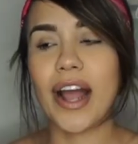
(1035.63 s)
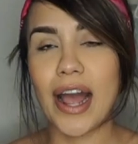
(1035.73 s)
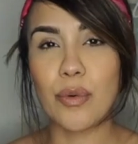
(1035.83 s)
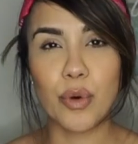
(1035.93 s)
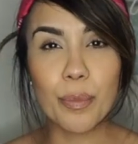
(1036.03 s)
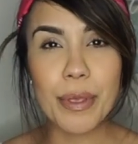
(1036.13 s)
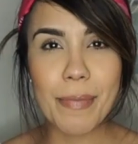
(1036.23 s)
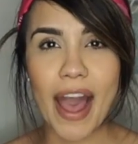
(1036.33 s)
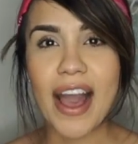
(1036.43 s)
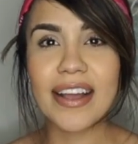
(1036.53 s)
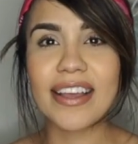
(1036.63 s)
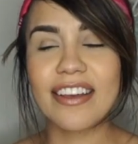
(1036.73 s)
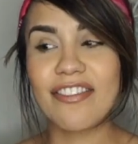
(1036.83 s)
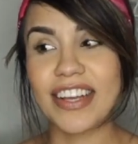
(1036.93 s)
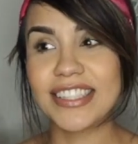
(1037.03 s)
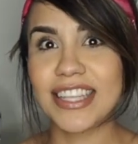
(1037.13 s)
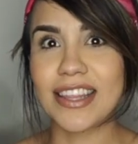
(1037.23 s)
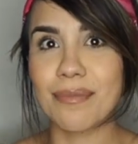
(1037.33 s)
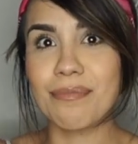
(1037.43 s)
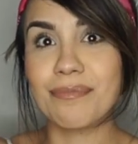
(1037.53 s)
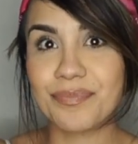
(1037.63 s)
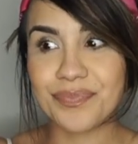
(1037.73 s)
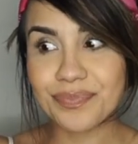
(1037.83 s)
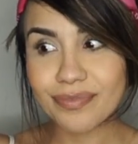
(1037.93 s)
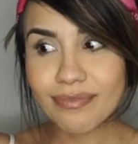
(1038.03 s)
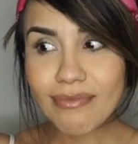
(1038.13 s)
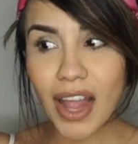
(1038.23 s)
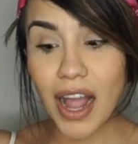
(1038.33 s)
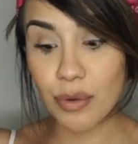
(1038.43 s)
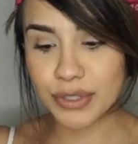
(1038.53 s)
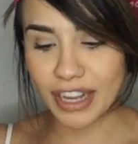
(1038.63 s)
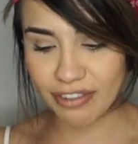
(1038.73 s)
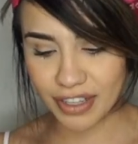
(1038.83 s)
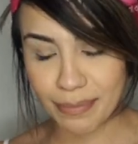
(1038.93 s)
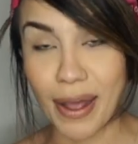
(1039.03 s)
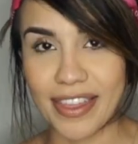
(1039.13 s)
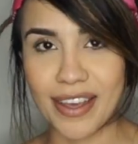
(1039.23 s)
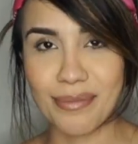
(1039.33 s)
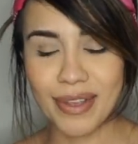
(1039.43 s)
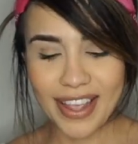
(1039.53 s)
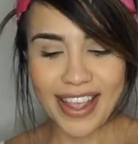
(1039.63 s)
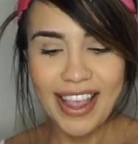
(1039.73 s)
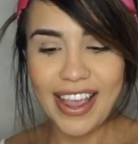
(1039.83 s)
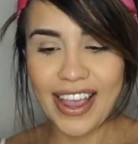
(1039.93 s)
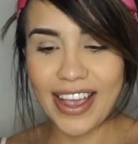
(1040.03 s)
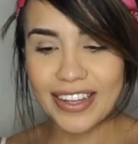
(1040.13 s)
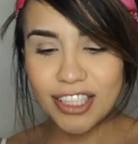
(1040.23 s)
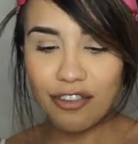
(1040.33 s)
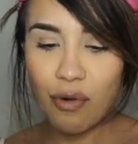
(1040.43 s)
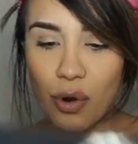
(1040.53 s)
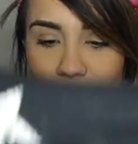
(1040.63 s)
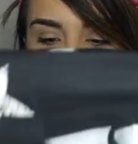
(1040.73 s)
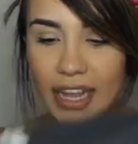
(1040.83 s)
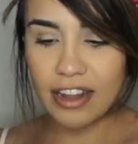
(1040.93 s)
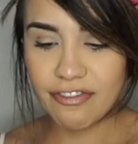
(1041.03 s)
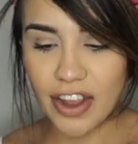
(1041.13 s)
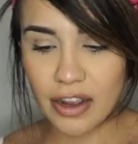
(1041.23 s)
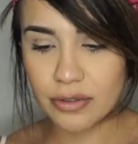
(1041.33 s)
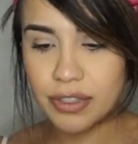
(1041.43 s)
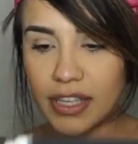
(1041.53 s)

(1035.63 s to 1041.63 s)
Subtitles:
I will be back. If I see them, I will definitely buy them. And of course I found